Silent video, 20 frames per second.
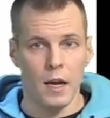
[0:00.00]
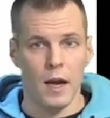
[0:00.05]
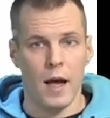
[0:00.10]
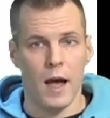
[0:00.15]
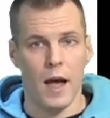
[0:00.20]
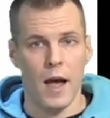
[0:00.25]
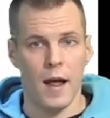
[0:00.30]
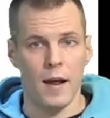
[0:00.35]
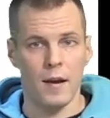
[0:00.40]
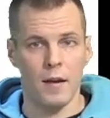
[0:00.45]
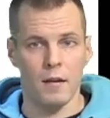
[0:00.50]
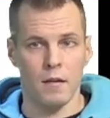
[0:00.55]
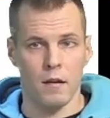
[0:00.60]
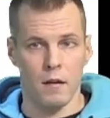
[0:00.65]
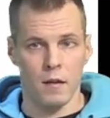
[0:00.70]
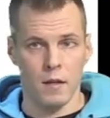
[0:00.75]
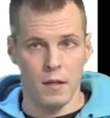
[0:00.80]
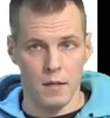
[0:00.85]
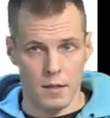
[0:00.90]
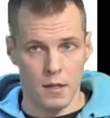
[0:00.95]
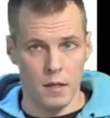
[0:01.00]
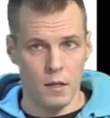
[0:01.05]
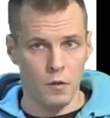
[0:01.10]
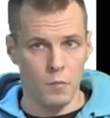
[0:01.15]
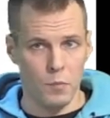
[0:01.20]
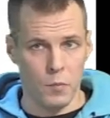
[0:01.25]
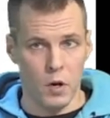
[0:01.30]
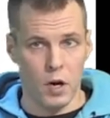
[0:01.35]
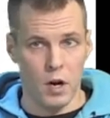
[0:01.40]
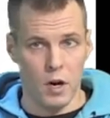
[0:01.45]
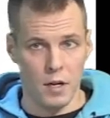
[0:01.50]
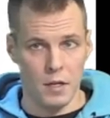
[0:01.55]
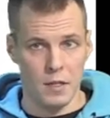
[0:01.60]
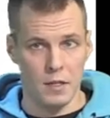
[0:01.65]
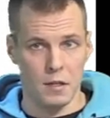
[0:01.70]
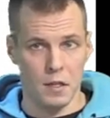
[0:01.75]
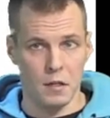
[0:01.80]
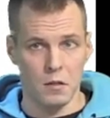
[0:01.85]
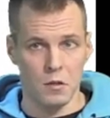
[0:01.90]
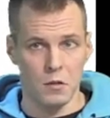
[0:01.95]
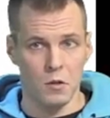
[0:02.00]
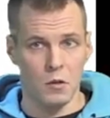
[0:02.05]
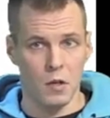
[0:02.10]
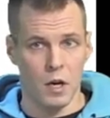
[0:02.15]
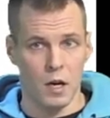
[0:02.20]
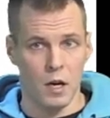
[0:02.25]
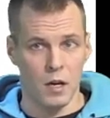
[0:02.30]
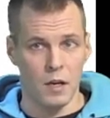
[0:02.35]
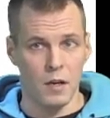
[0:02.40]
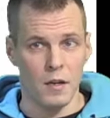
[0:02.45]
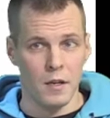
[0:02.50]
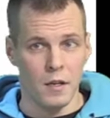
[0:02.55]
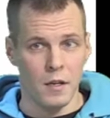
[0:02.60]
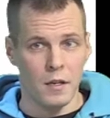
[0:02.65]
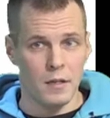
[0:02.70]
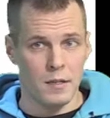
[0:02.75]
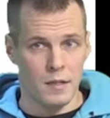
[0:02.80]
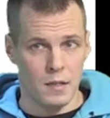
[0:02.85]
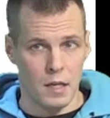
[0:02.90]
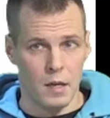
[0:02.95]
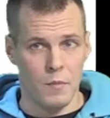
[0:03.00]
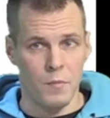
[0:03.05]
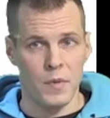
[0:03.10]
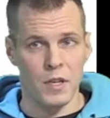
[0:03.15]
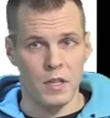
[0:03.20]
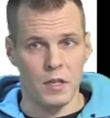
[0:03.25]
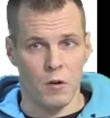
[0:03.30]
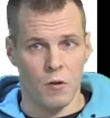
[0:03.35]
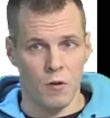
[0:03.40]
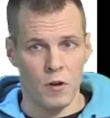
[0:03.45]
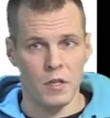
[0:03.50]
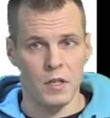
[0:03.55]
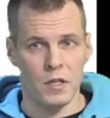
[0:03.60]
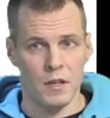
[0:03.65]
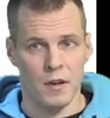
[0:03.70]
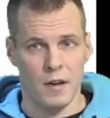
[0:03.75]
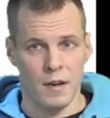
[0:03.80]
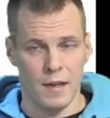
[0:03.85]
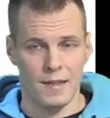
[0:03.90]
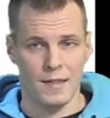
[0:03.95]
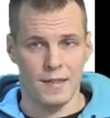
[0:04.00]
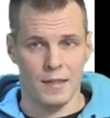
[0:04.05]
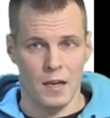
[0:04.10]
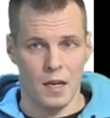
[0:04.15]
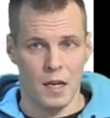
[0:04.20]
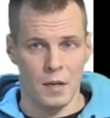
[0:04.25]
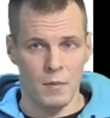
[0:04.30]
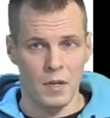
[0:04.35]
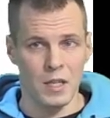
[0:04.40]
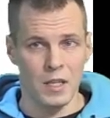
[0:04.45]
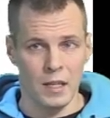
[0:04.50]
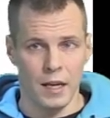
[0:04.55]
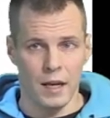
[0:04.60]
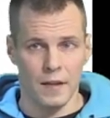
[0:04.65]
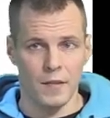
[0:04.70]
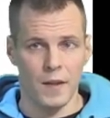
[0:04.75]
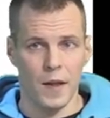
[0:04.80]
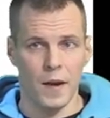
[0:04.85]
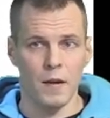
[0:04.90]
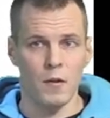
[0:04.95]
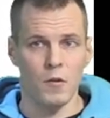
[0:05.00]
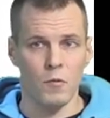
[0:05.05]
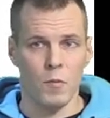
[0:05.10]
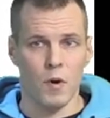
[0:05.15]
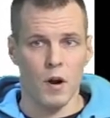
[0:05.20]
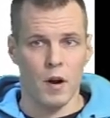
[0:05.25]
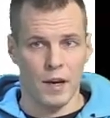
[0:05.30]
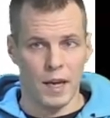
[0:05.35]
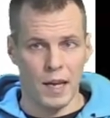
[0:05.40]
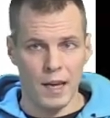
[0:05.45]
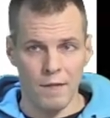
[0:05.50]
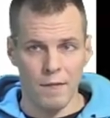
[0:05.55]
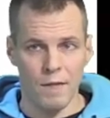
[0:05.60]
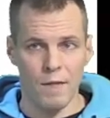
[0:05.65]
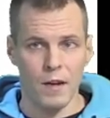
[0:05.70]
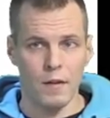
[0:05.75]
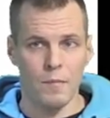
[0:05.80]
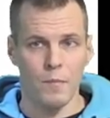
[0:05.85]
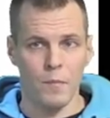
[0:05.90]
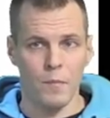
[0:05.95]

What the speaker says: And the second part is that you submit the original assignment, and then you mark every